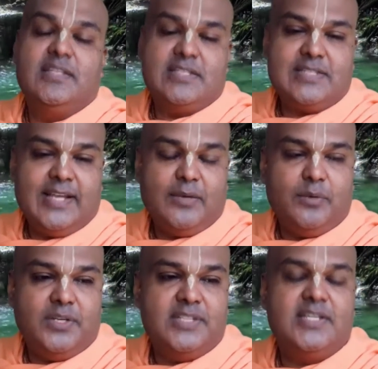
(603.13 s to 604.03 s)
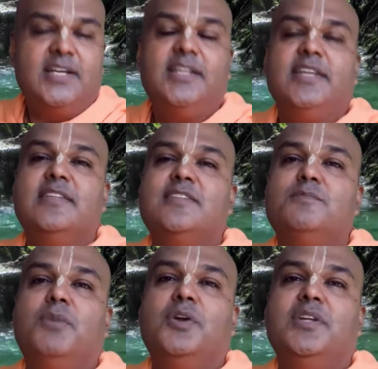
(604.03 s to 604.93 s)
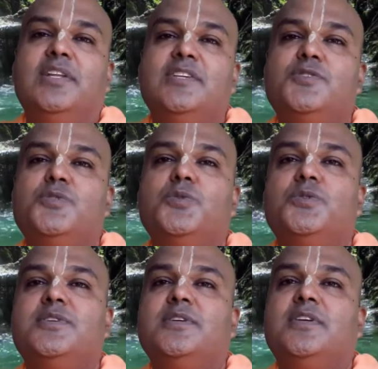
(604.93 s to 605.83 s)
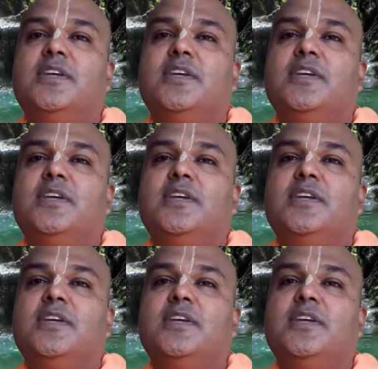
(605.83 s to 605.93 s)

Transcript: just like we're returning this bodily suit.